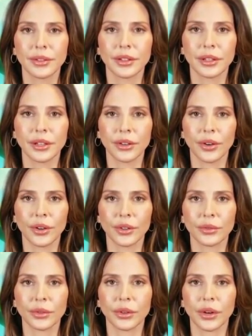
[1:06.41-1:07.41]
Fill in all
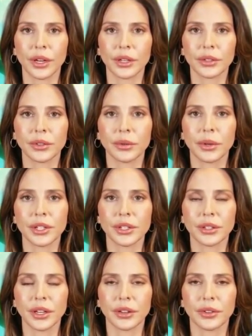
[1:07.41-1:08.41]
the required
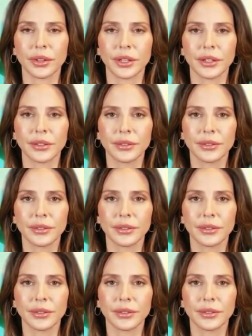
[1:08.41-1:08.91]
information carefully.